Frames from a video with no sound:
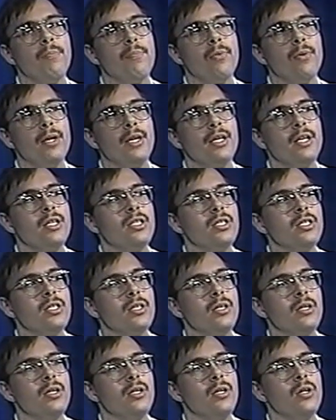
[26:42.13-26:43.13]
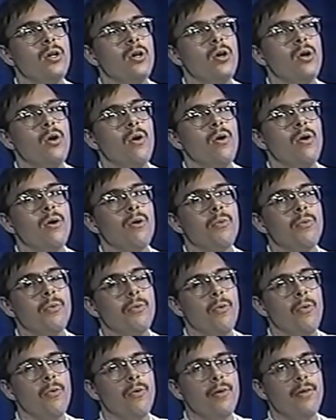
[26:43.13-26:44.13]
the British
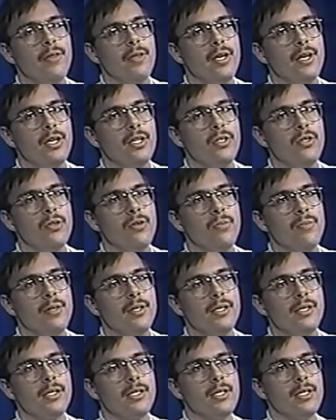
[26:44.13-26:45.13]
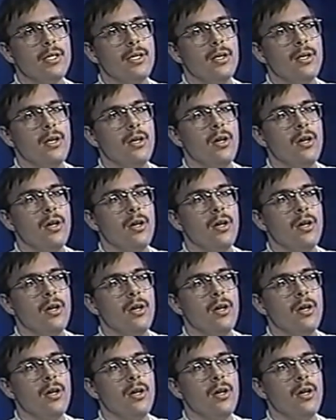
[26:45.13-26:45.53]
or the Germans?